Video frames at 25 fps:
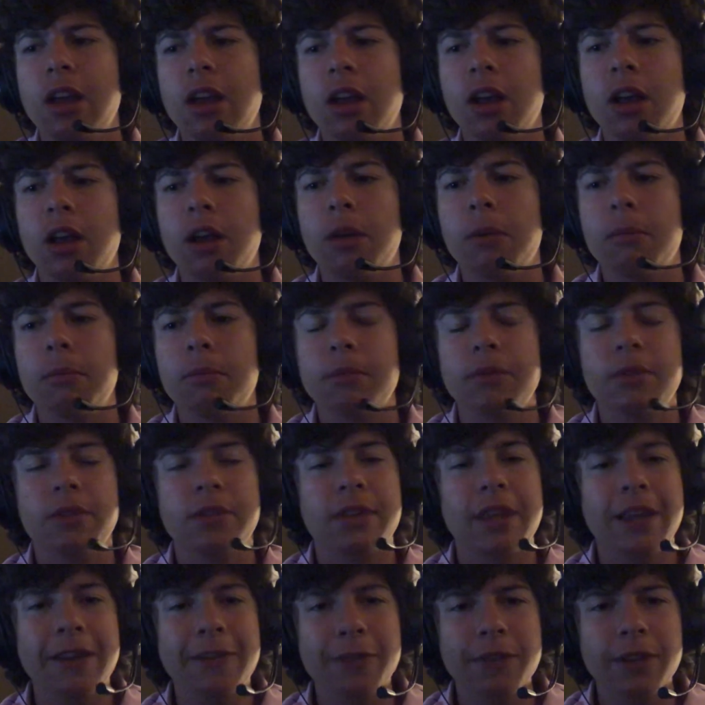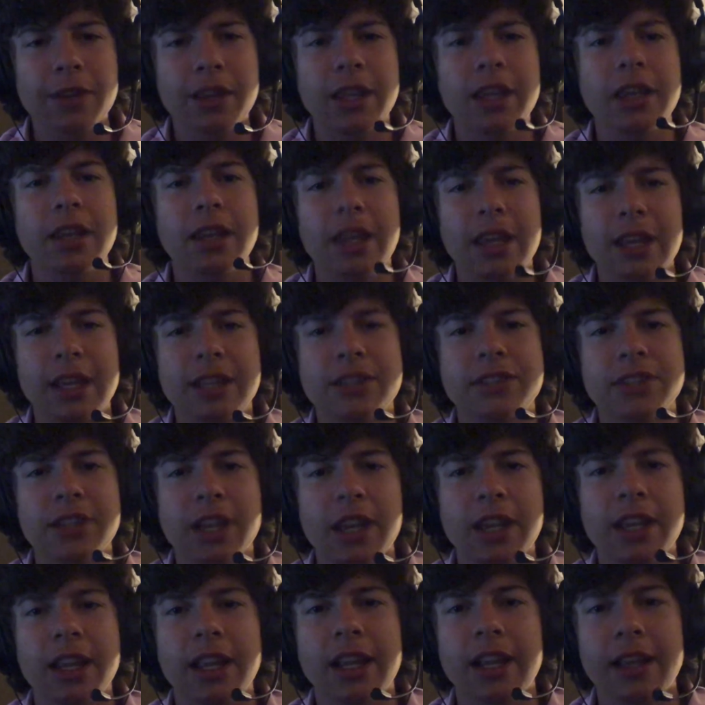Definitely
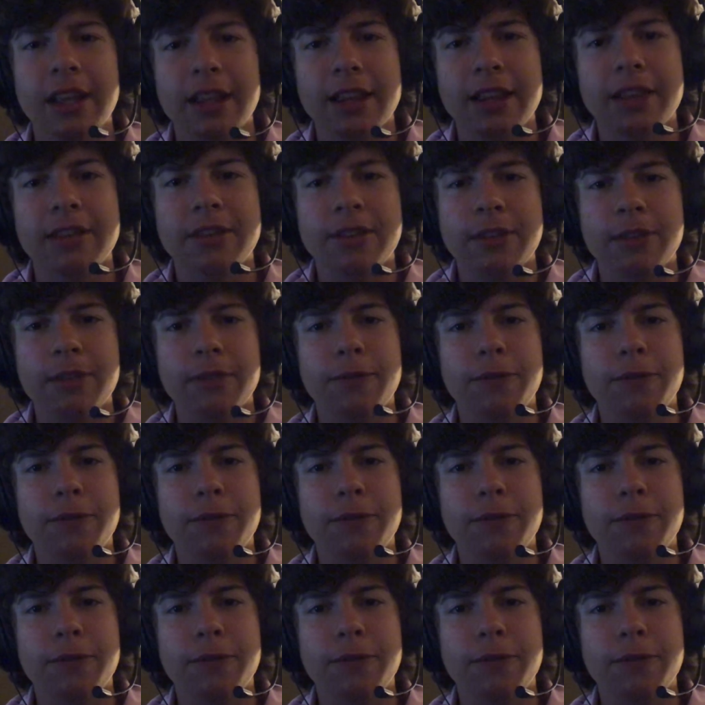exciting.